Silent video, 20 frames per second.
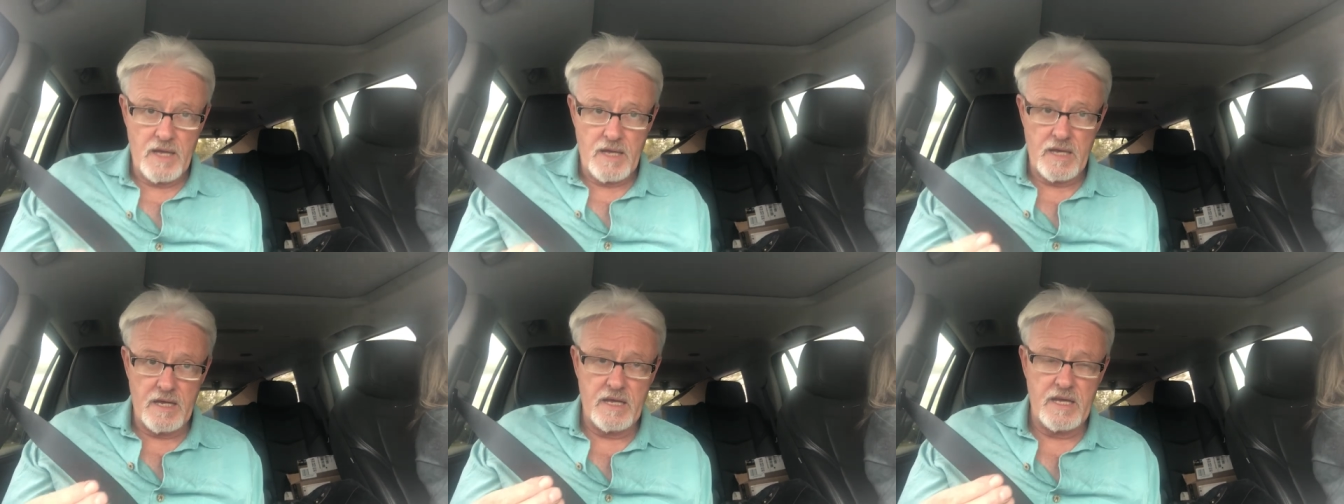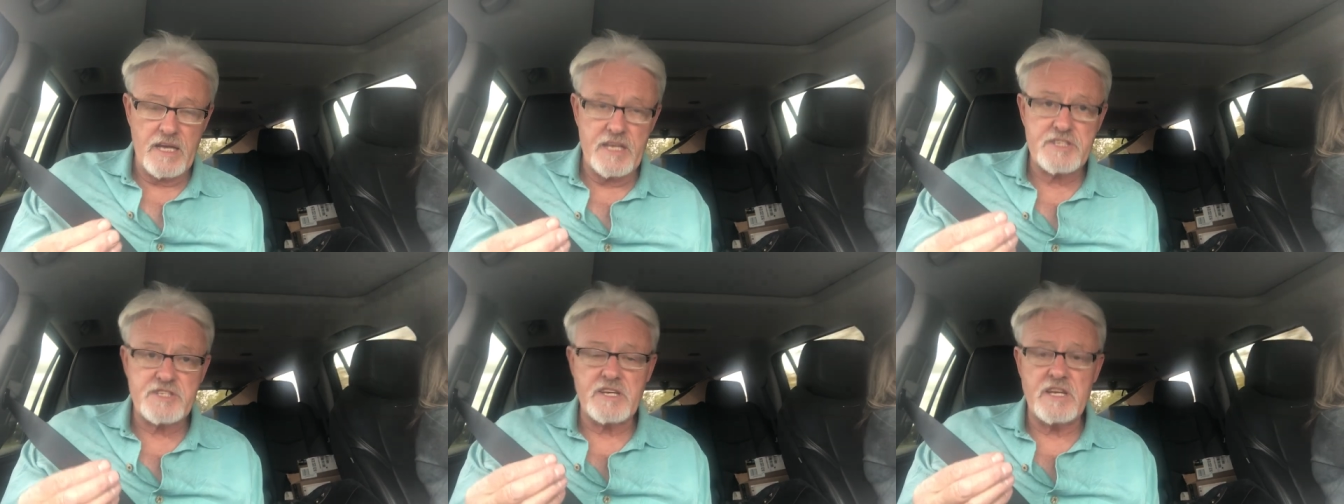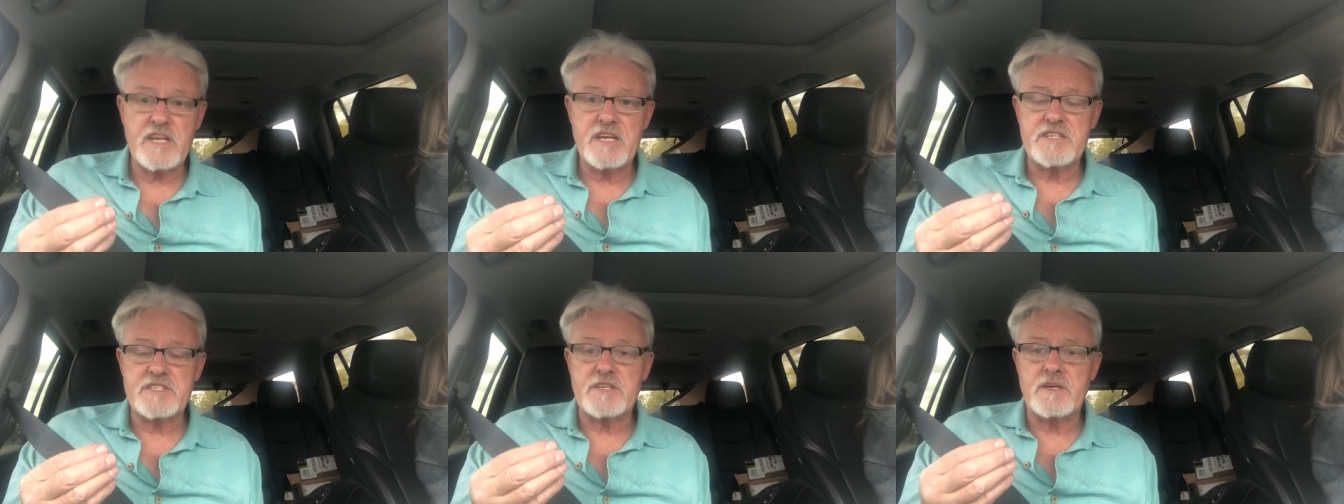uh, is,
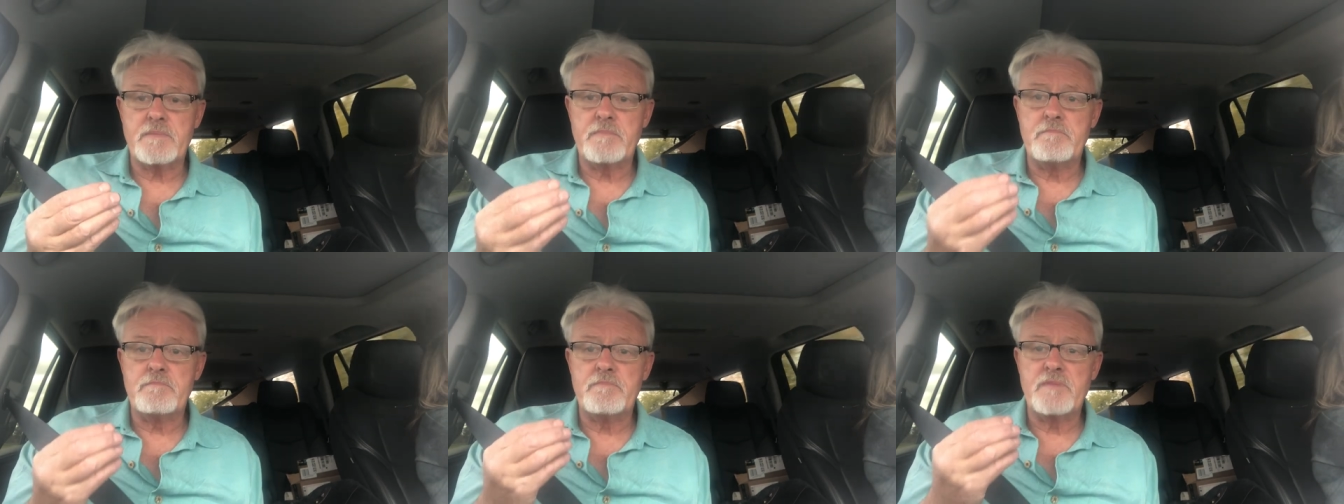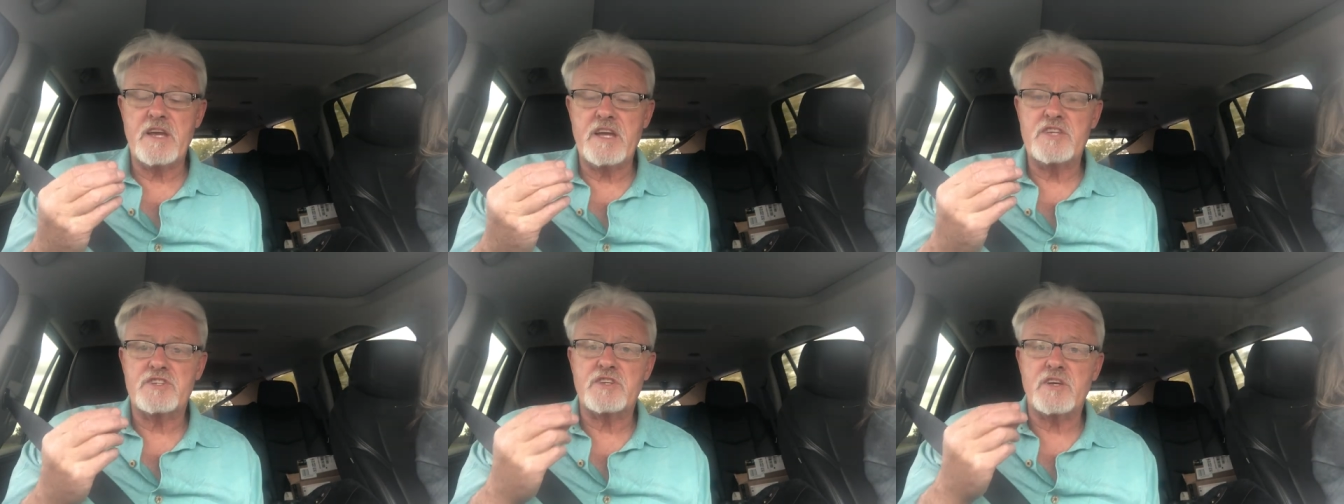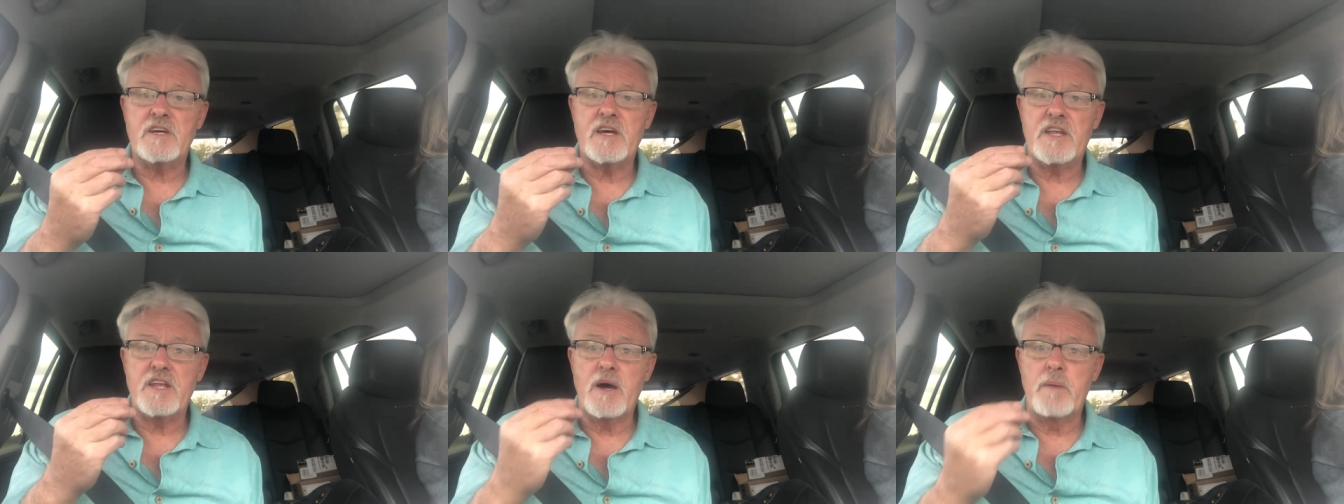is, um, is
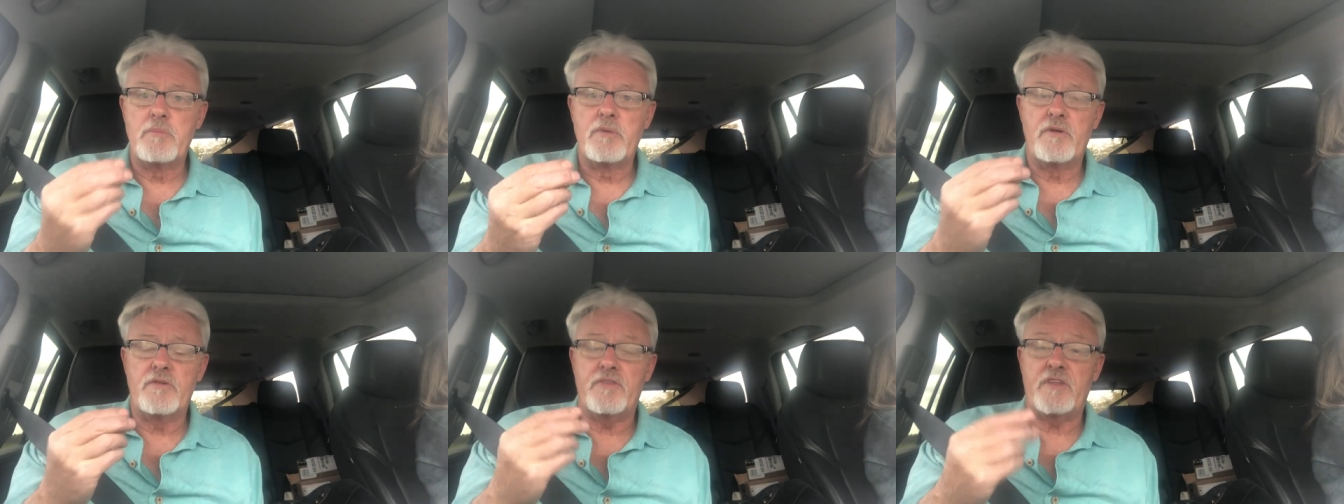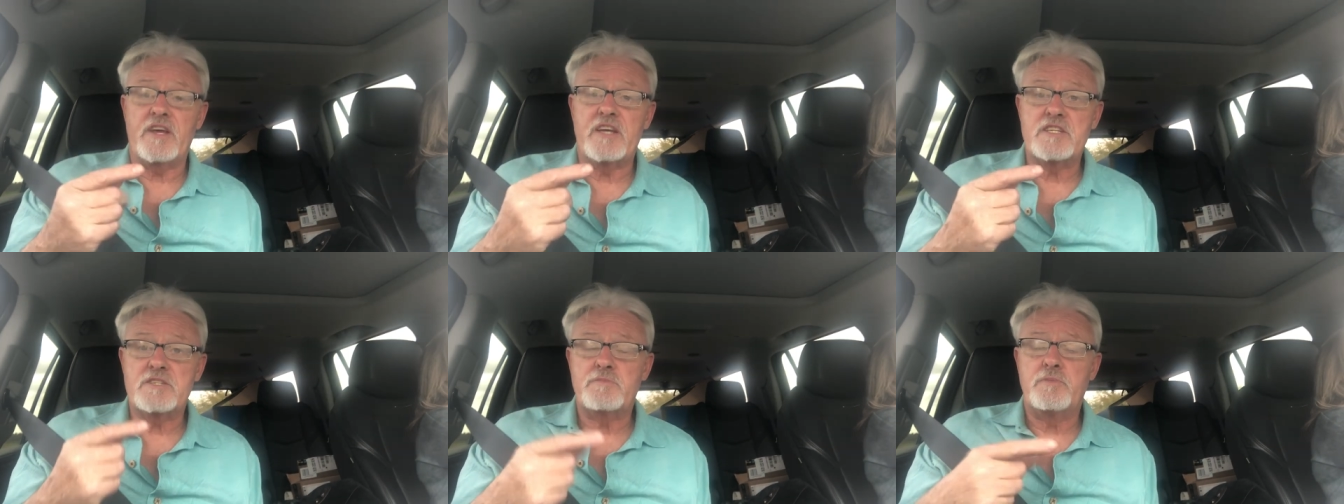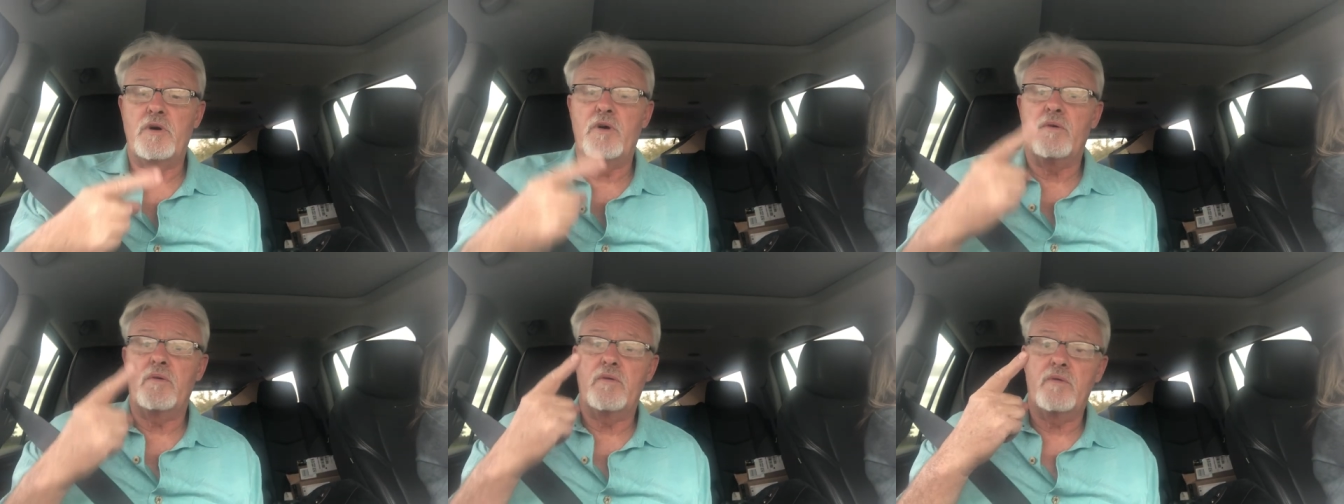a number of things,
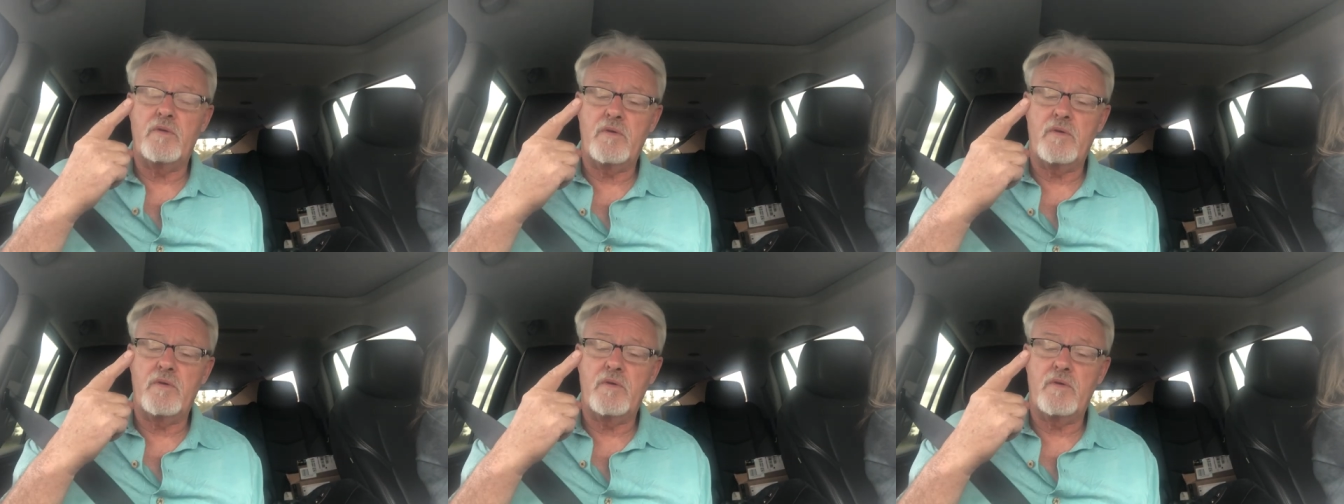but